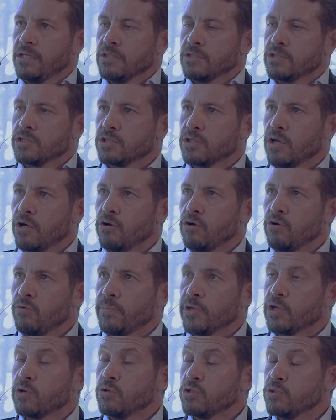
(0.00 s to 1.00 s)
So
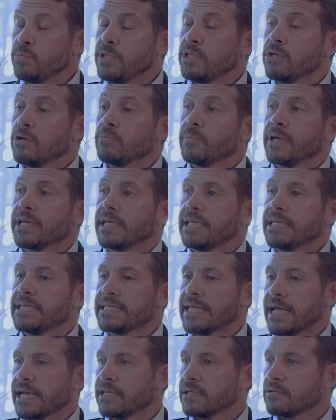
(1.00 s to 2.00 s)
because we don't make any
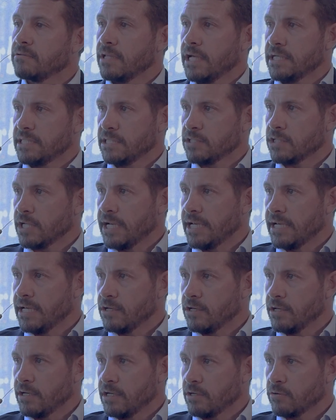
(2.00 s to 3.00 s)
tactical asset
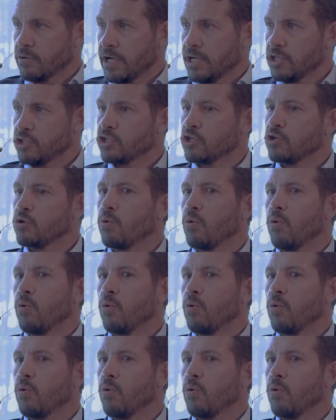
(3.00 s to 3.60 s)
allocation